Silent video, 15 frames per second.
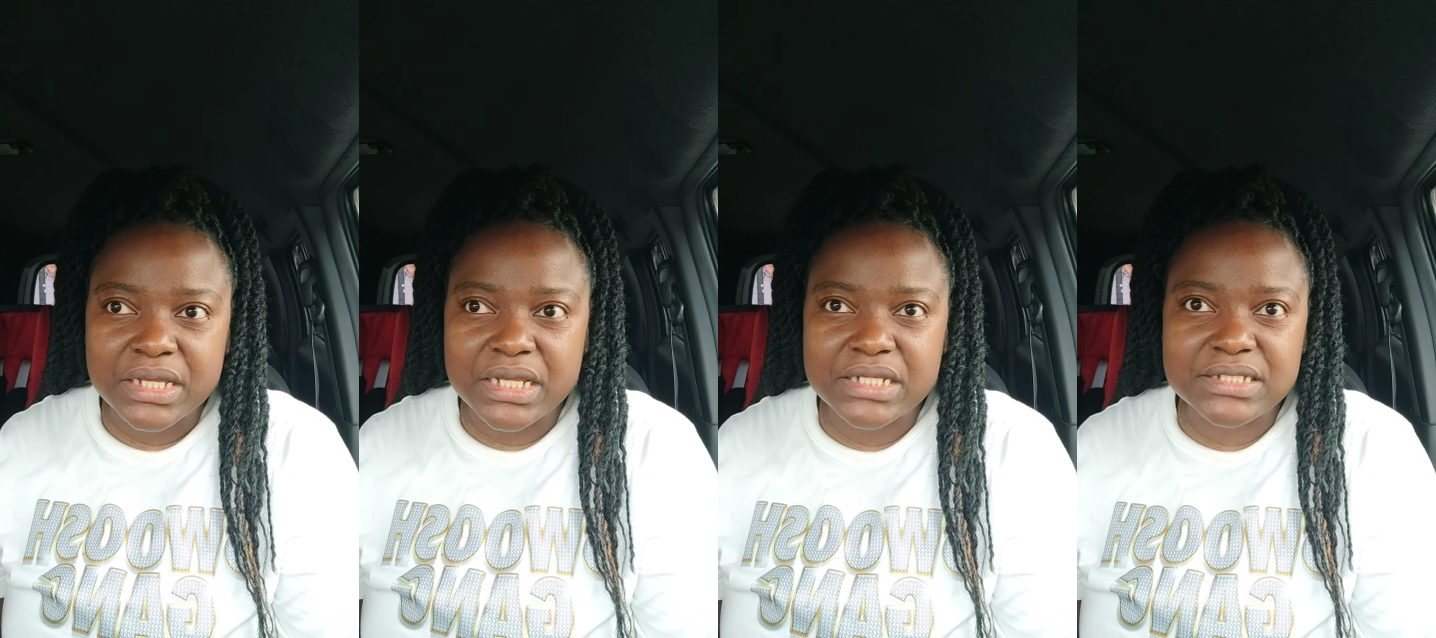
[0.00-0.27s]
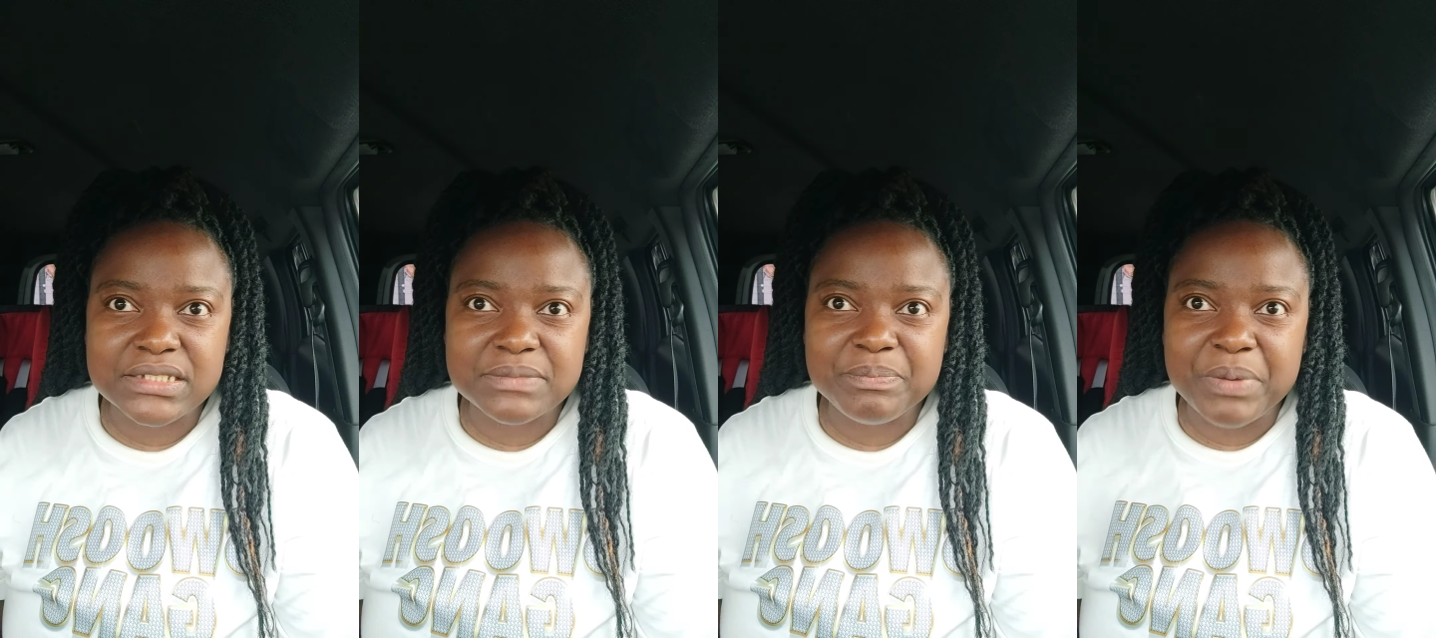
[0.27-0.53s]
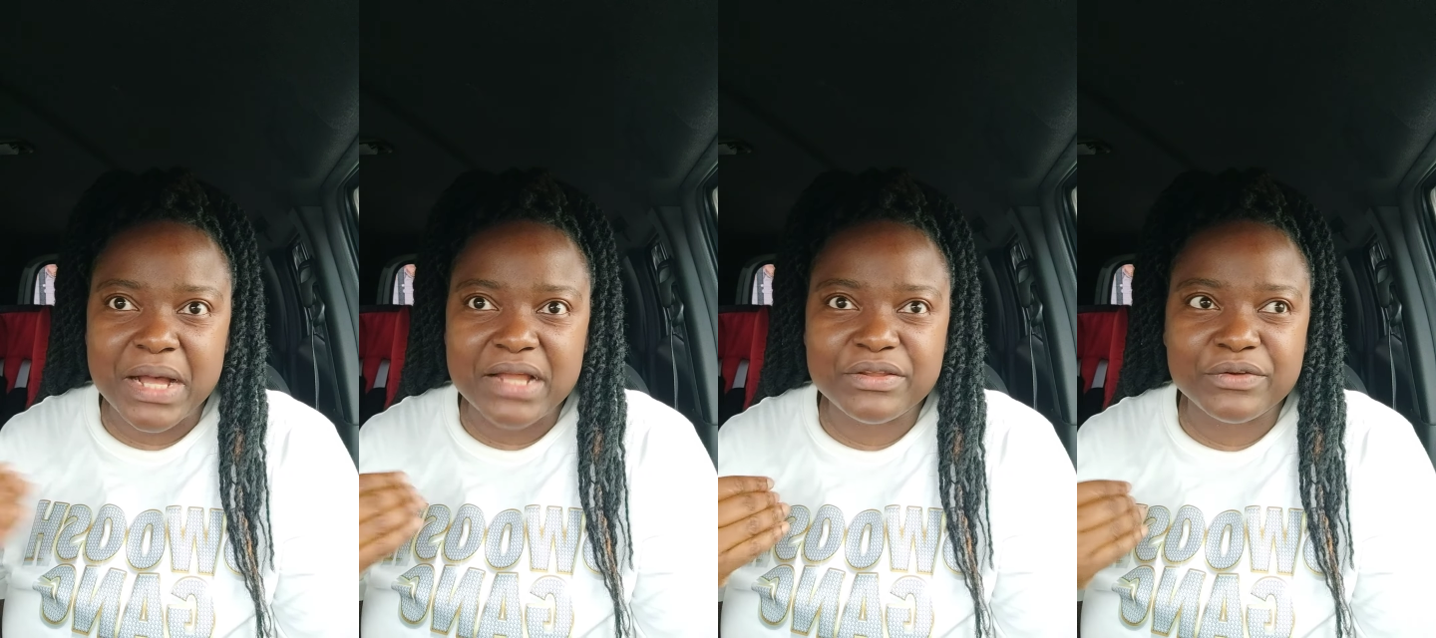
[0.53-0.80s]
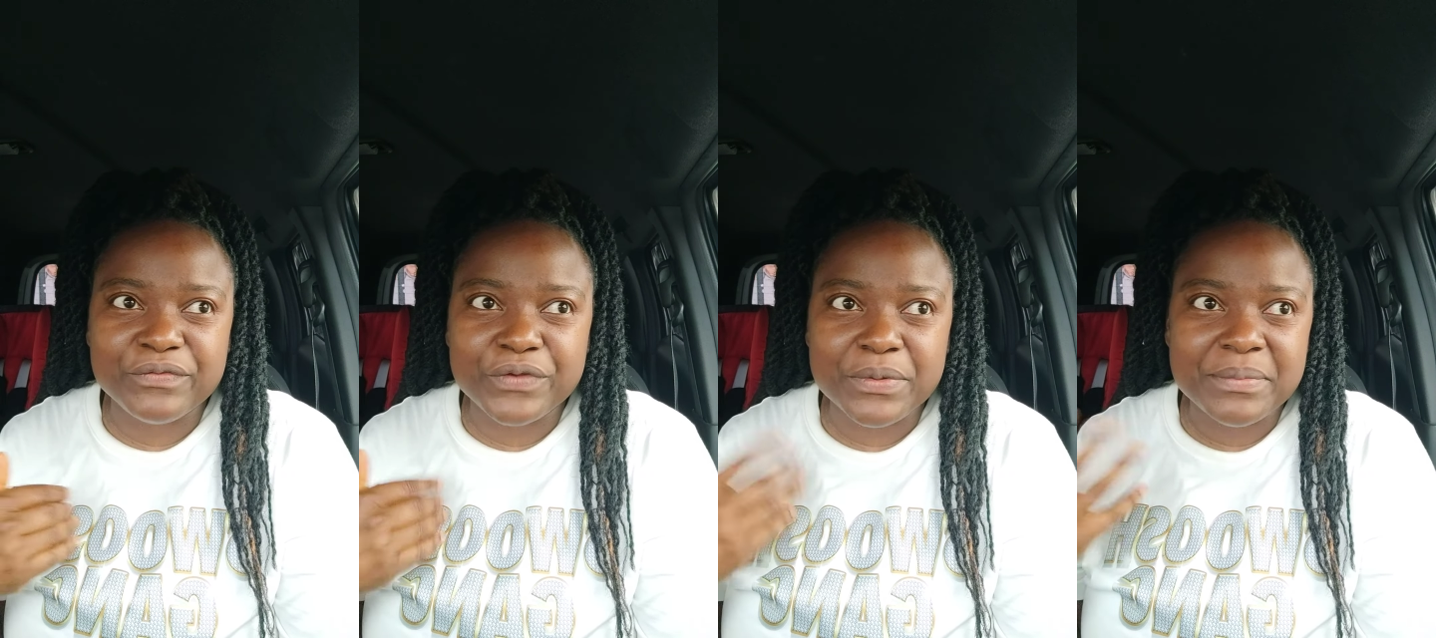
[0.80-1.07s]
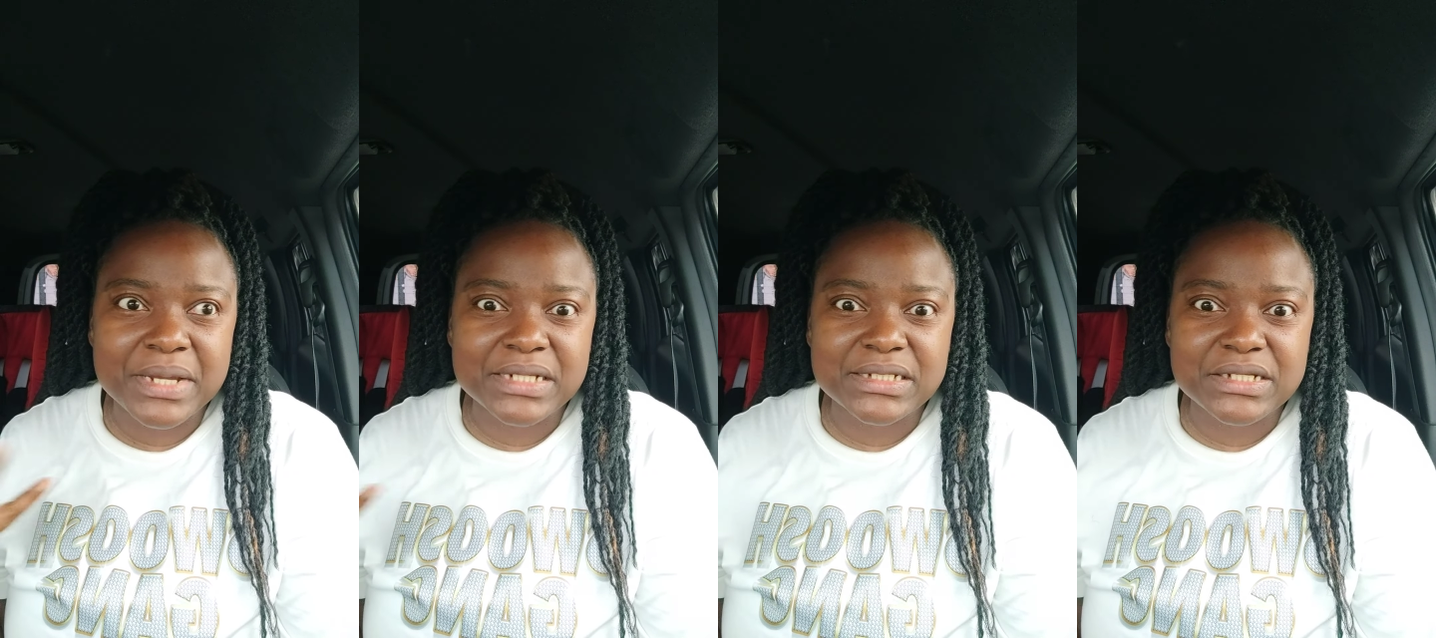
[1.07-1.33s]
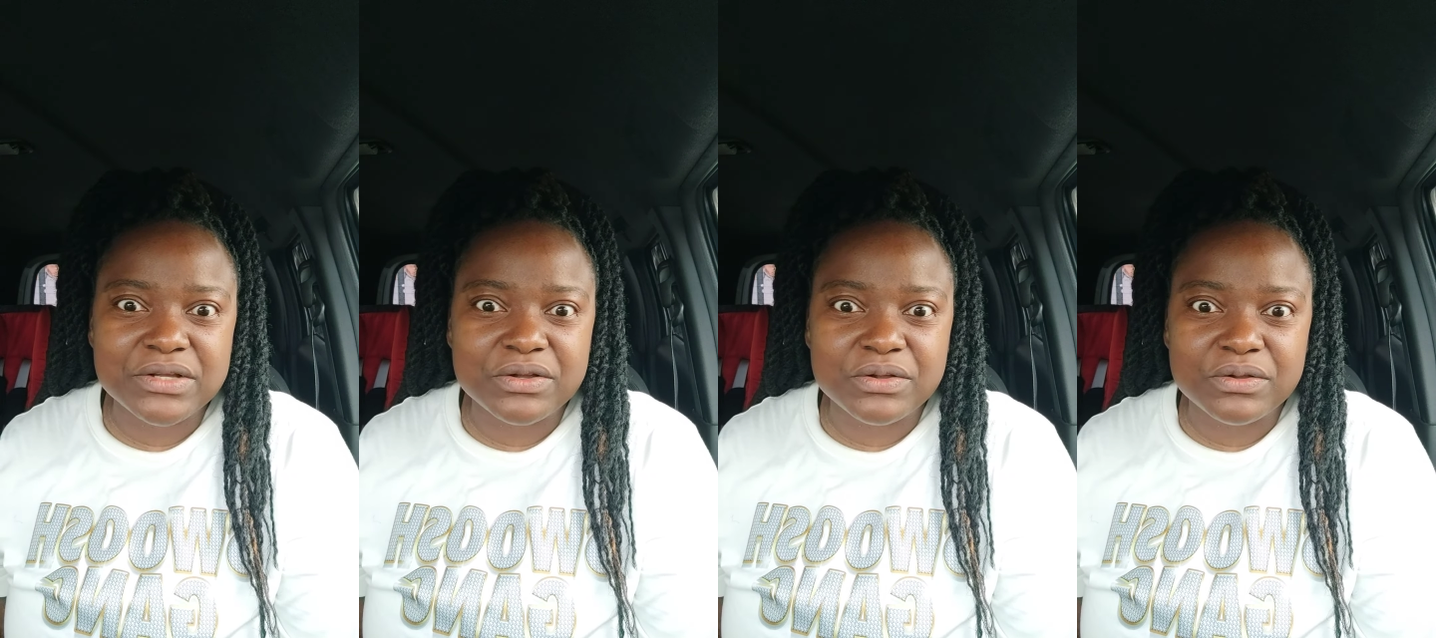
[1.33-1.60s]
It's part of your
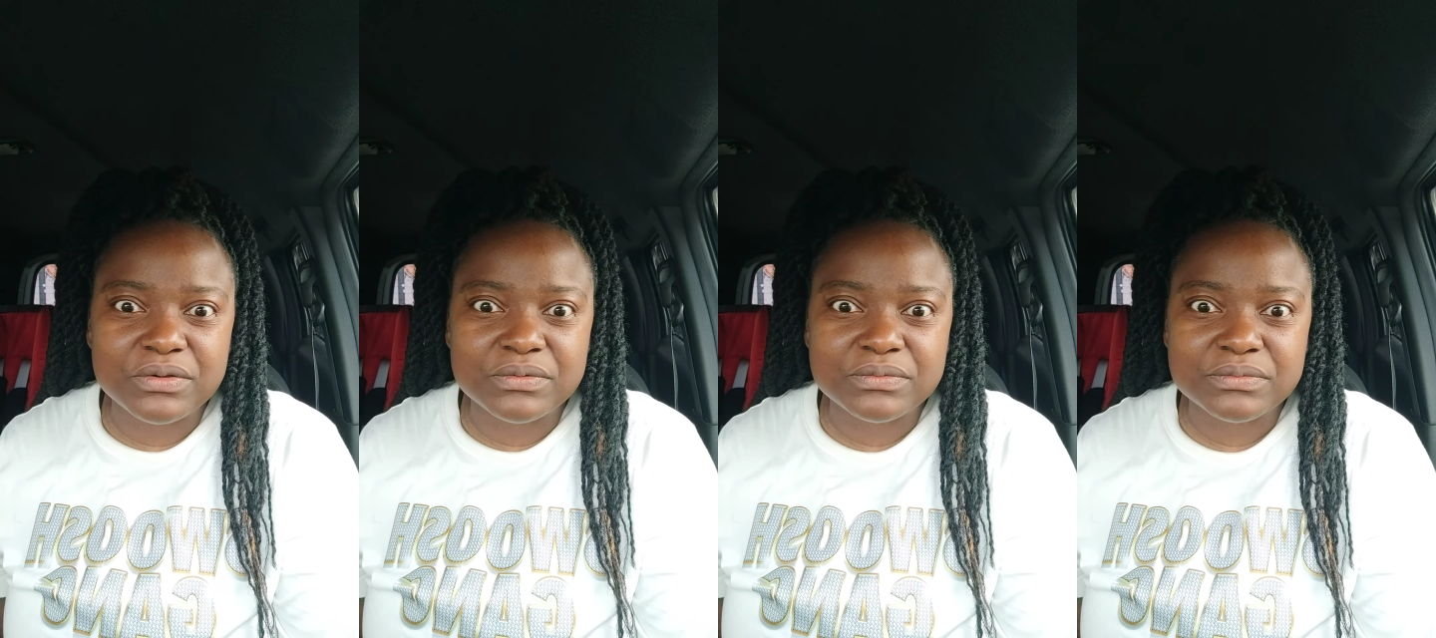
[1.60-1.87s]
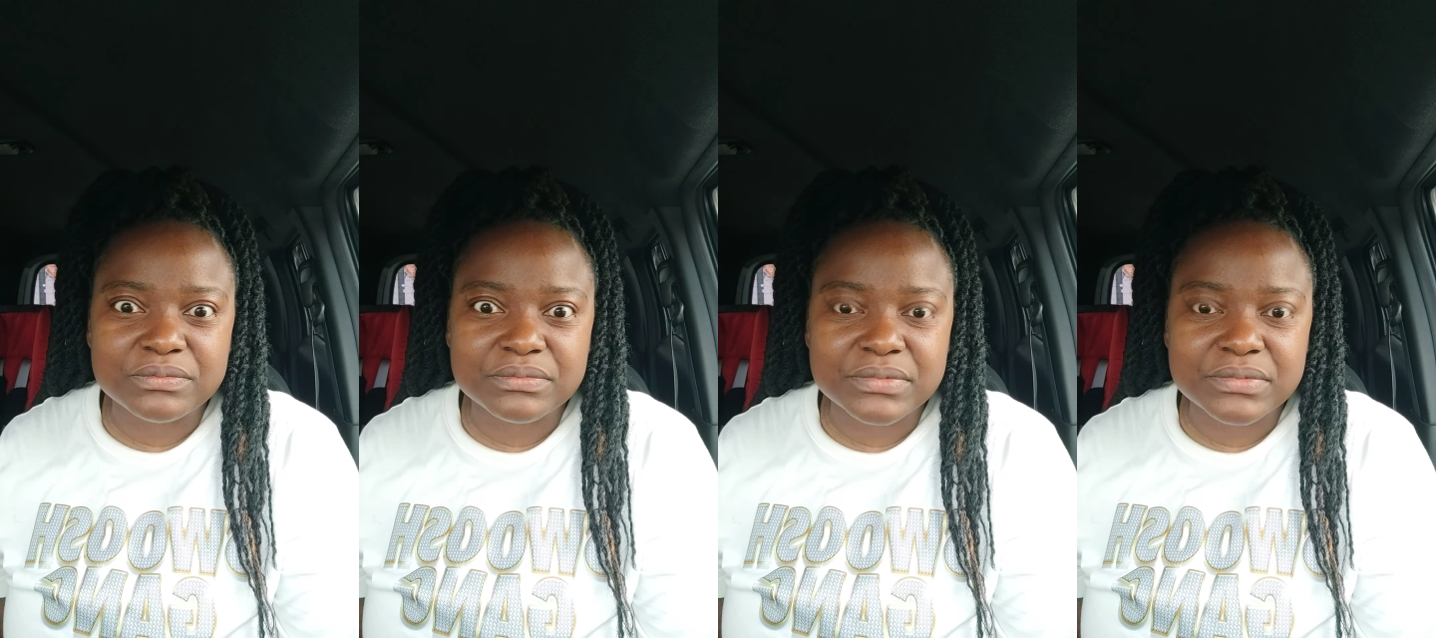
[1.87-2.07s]
medical